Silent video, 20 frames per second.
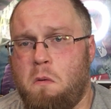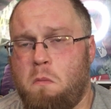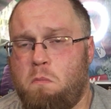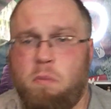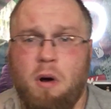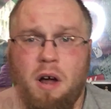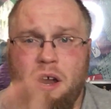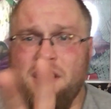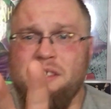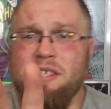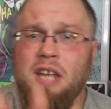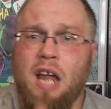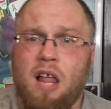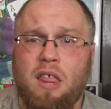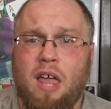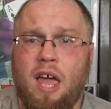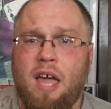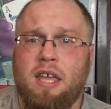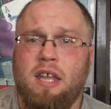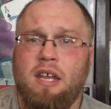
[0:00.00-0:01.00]
but it's not
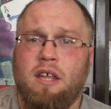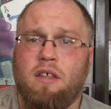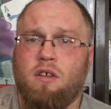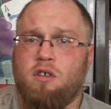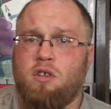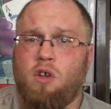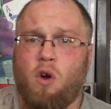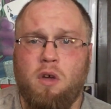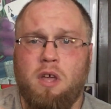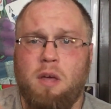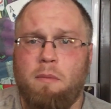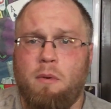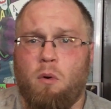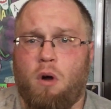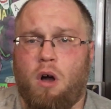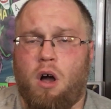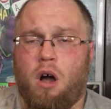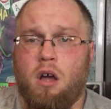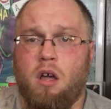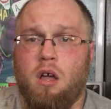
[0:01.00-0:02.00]
lacking either. Don't get me
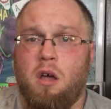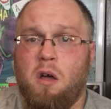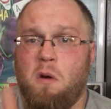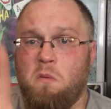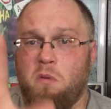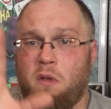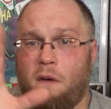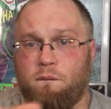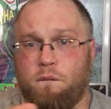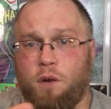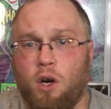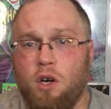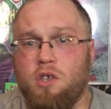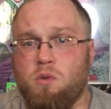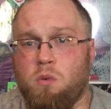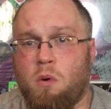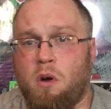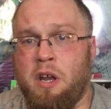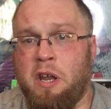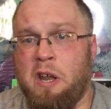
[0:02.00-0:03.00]
wrong. The first
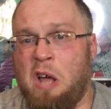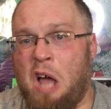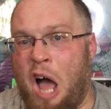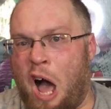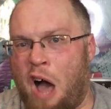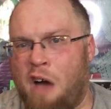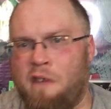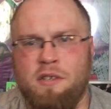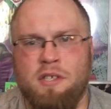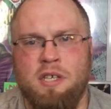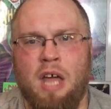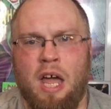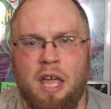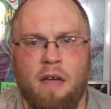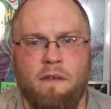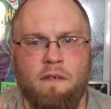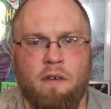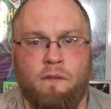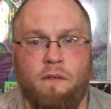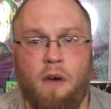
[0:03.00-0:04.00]
one, obviously, I
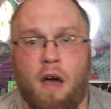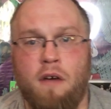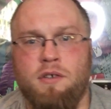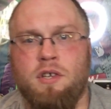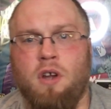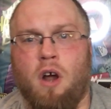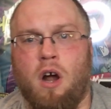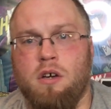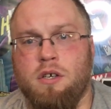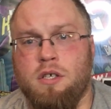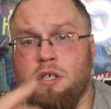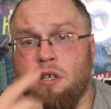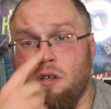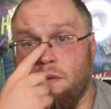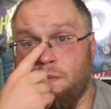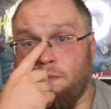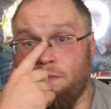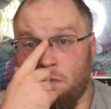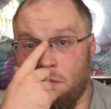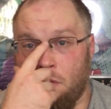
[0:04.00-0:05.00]
gave it five stars.
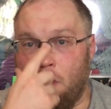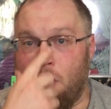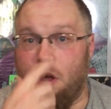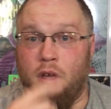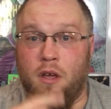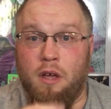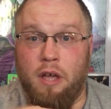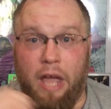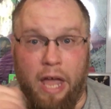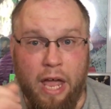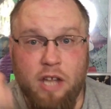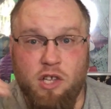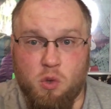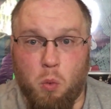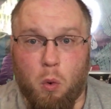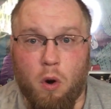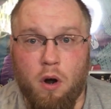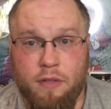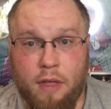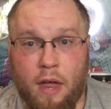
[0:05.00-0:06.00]
It's
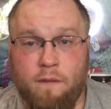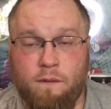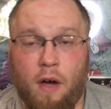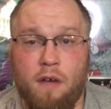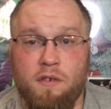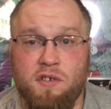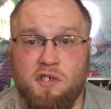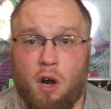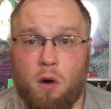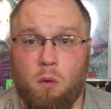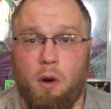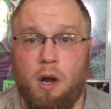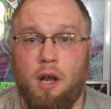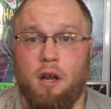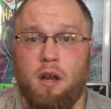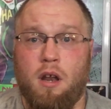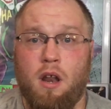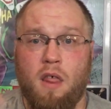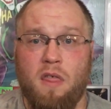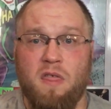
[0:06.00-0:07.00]
worth that five star rating.
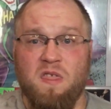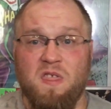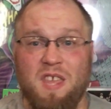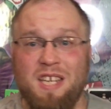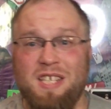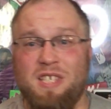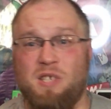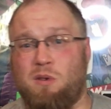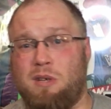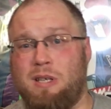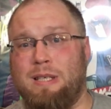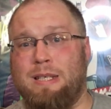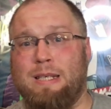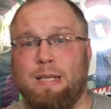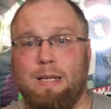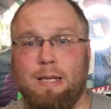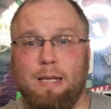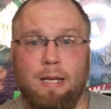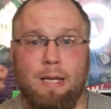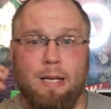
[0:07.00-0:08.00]
This one,
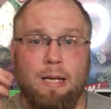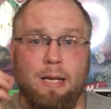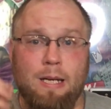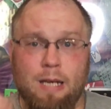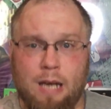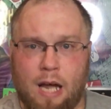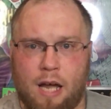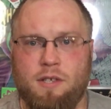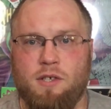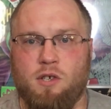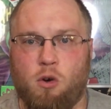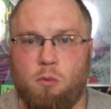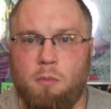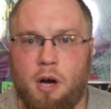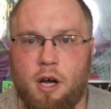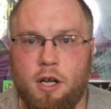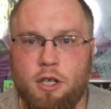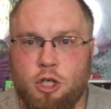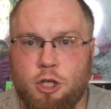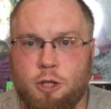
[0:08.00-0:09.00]
not so
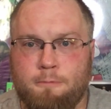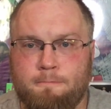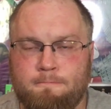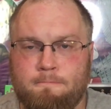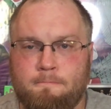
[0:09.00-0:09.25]
much.